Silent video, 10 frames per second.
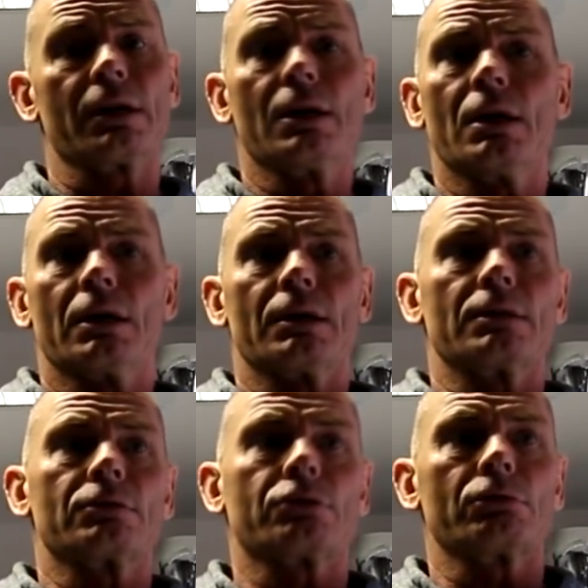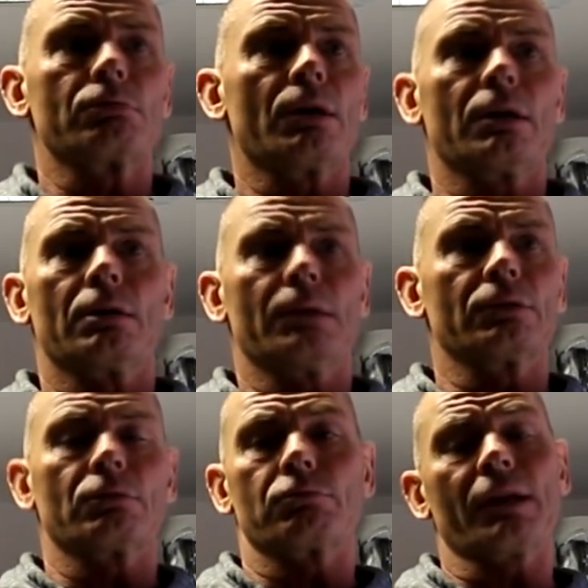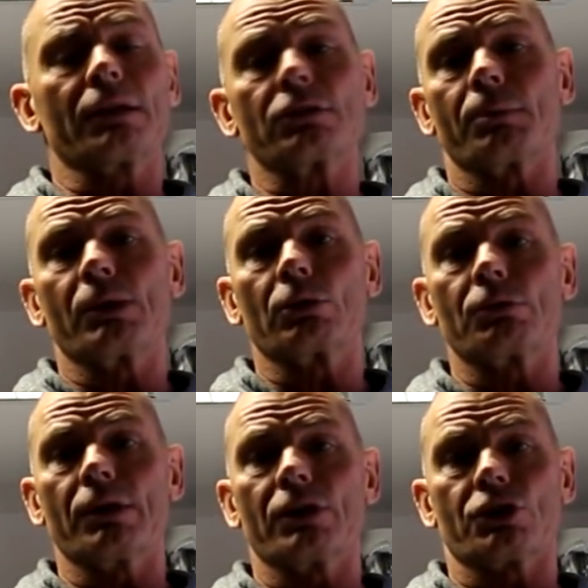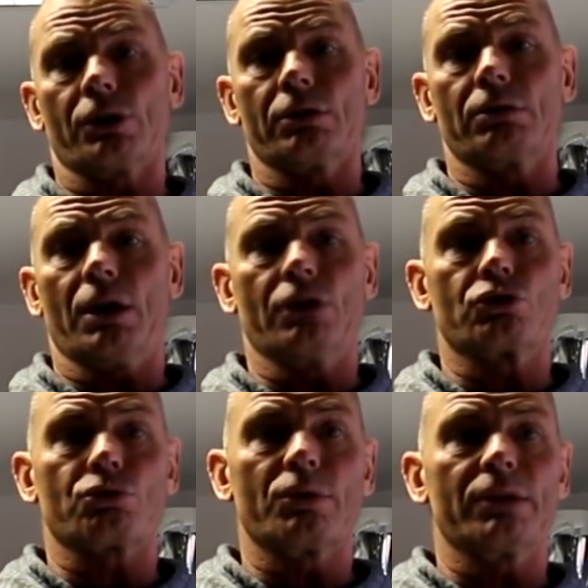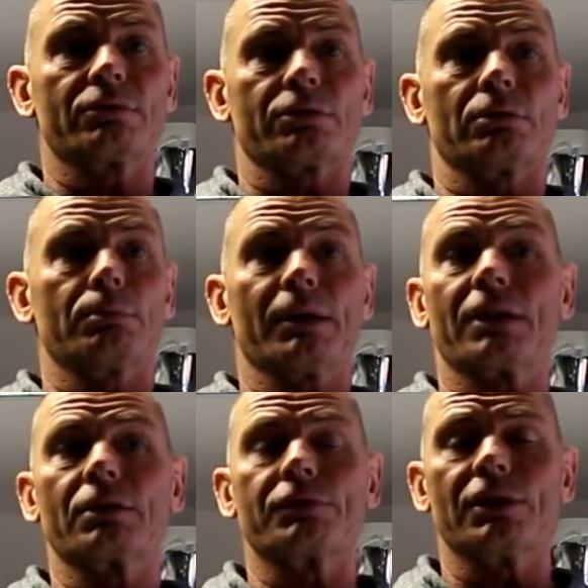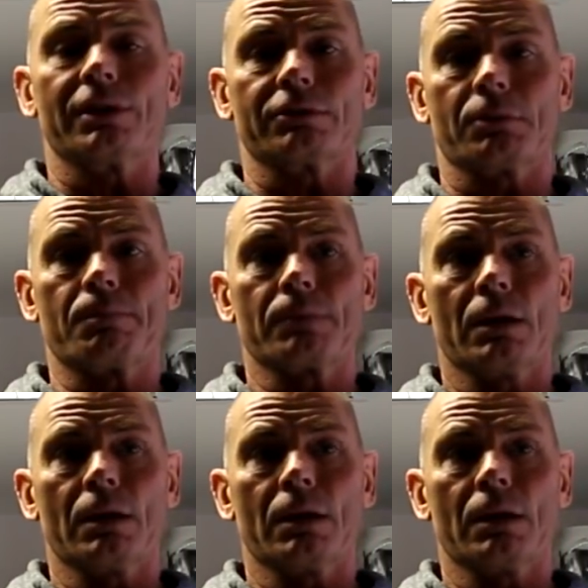right into my older age, and train till my end of days.